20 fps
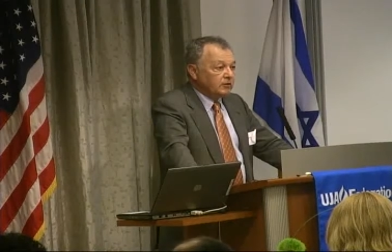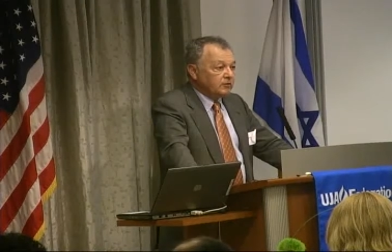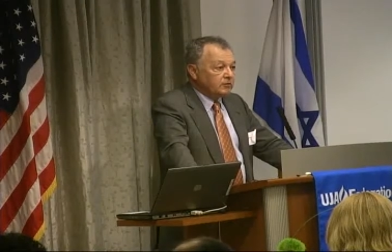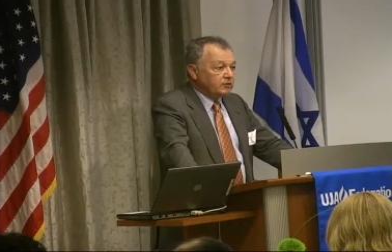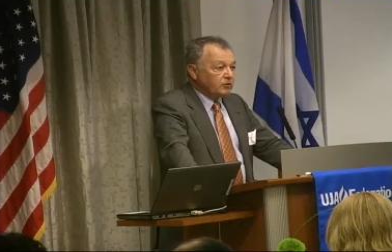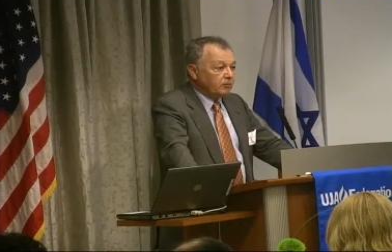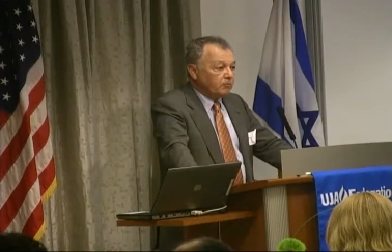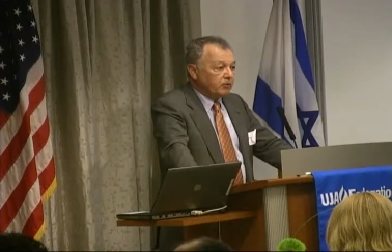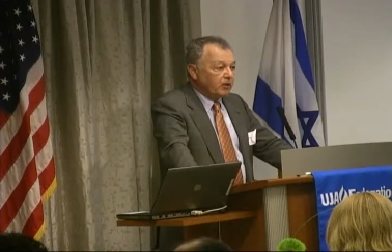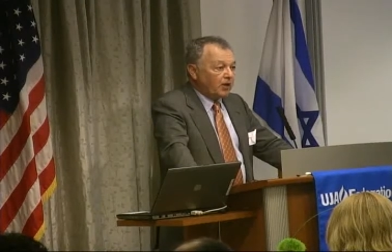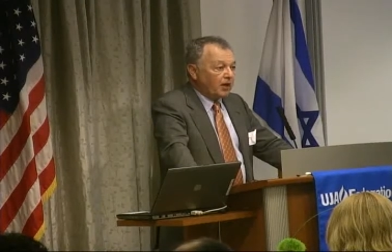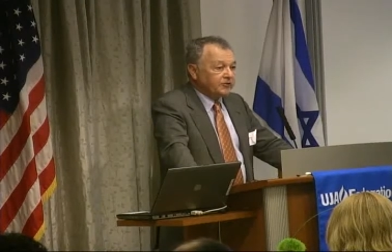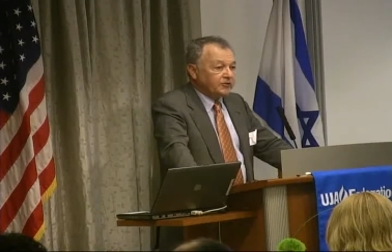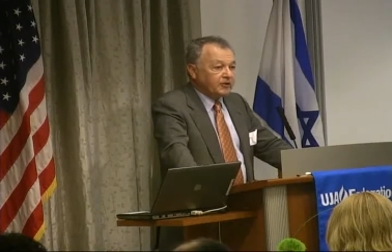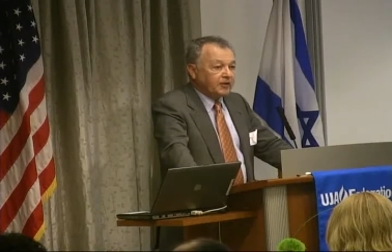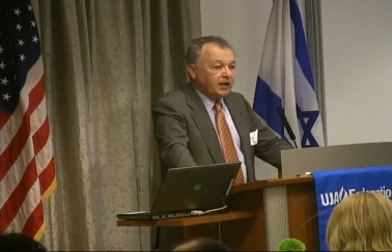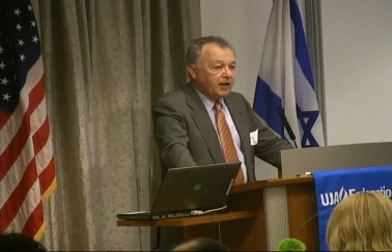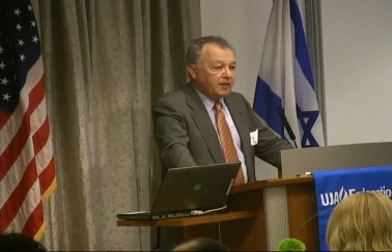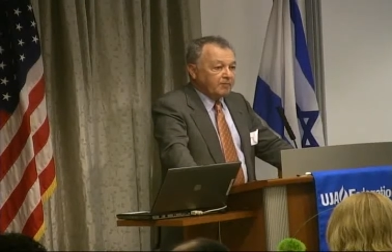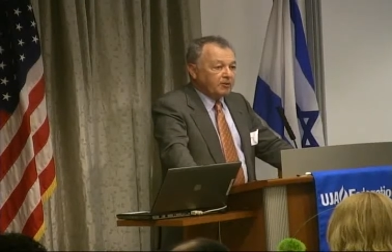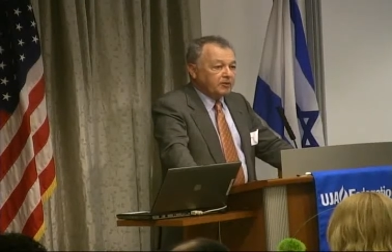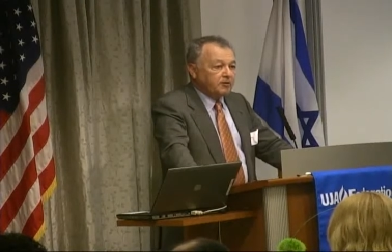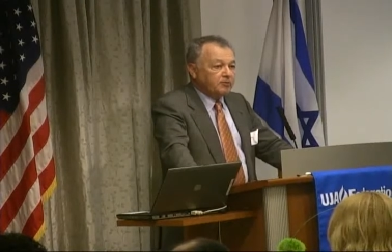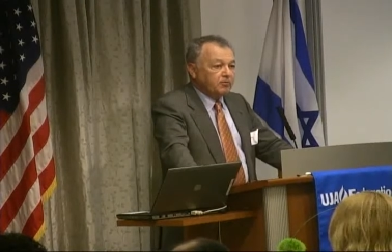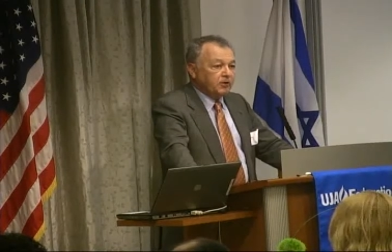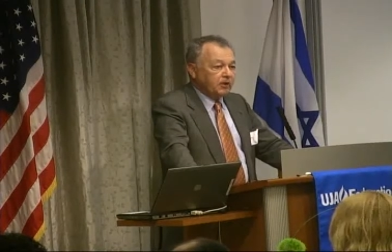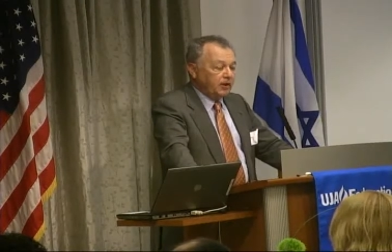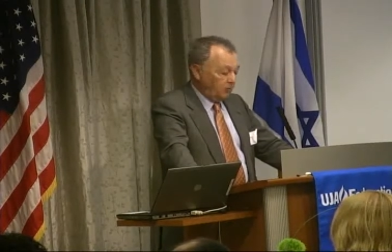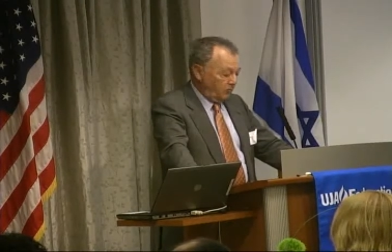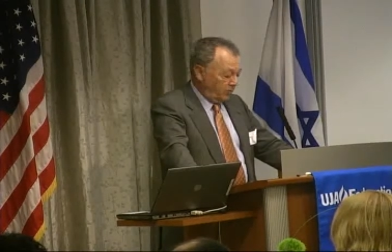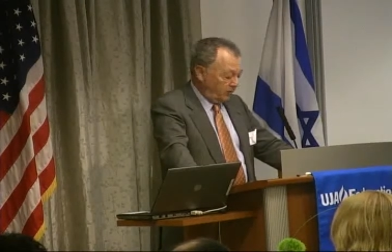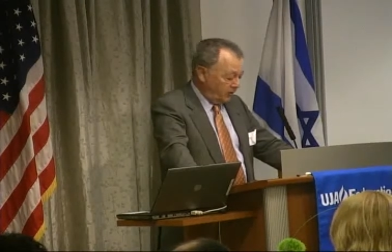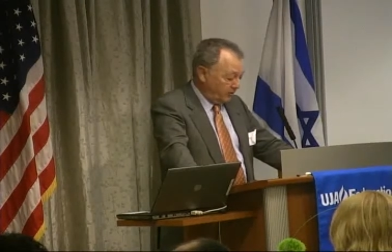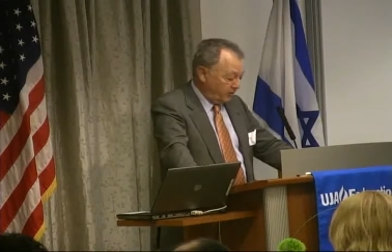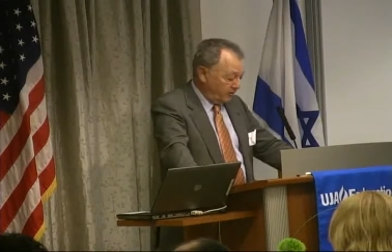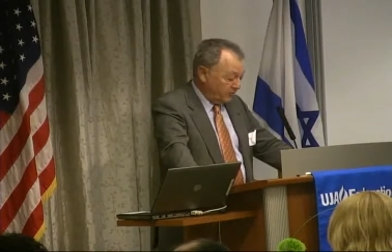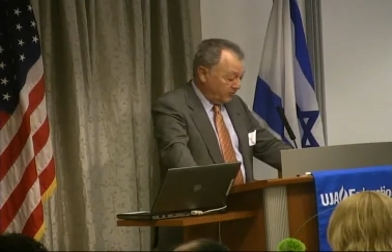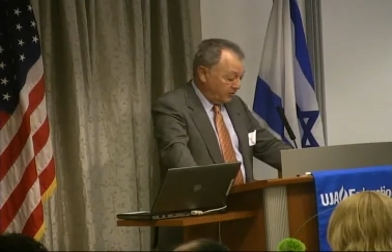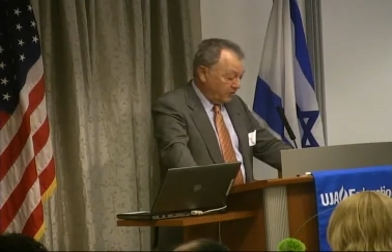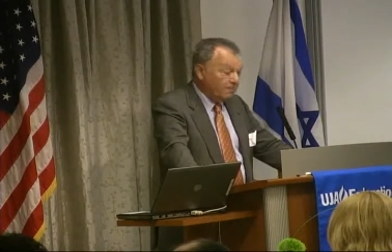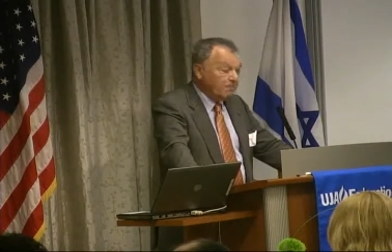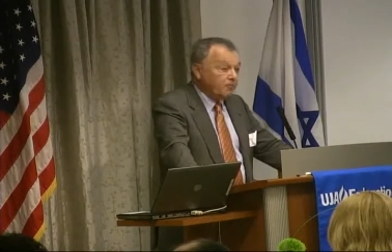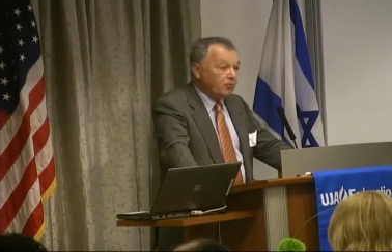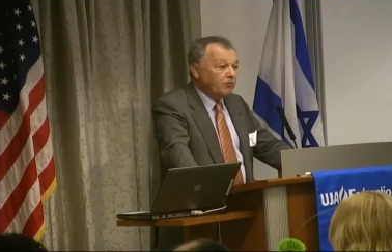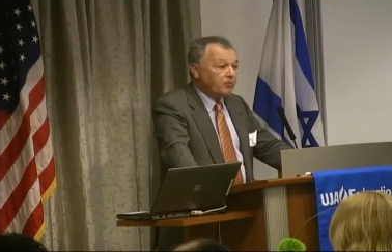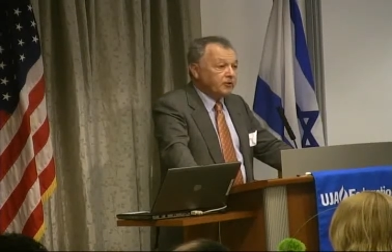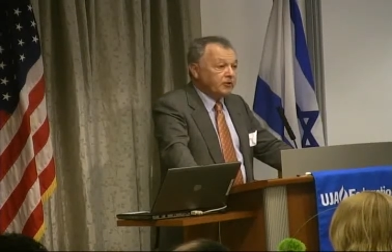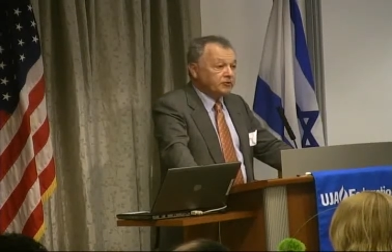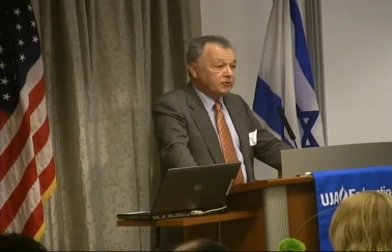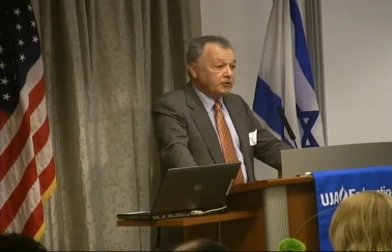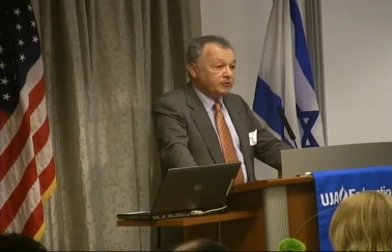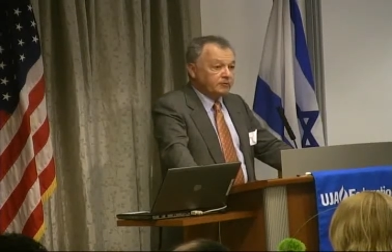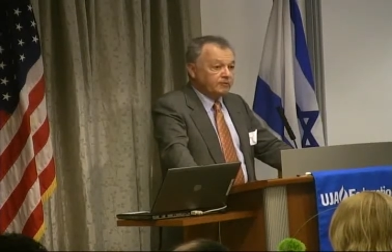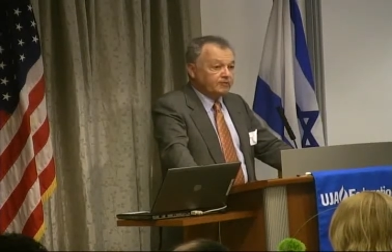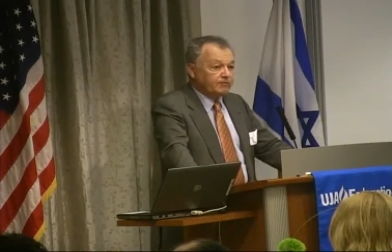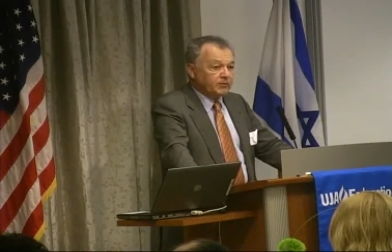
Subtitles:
So Plaza came into being with a simple mission: